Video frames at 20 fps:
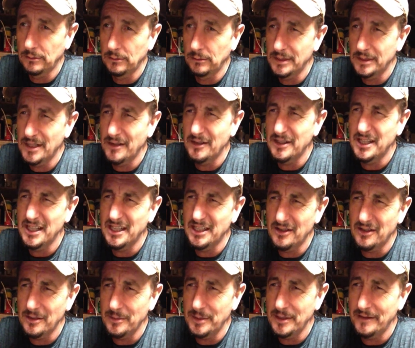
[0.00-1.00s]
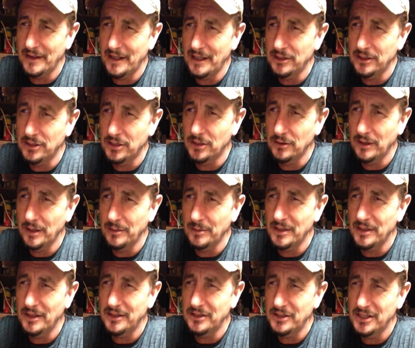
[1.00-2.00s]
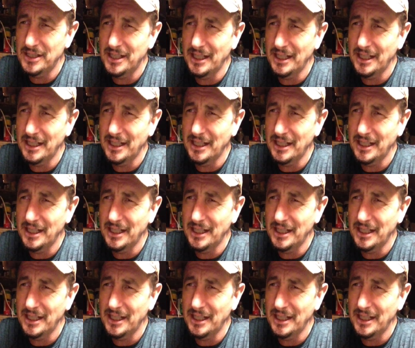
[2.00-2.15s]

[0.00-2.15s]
so it's got a bit of age to it, but I just